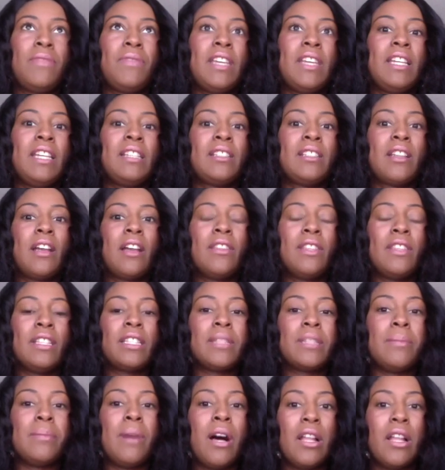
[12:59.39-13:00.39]
things on the
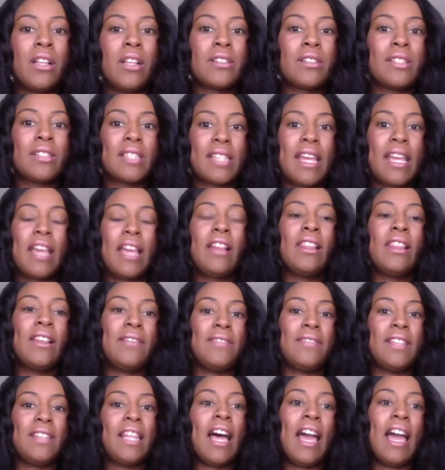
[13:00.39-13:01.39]
smaller scale
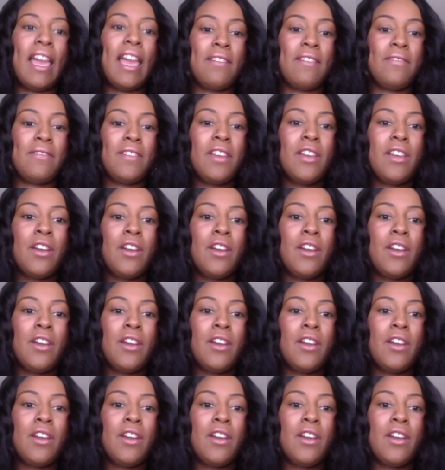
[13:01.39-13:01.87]
of life.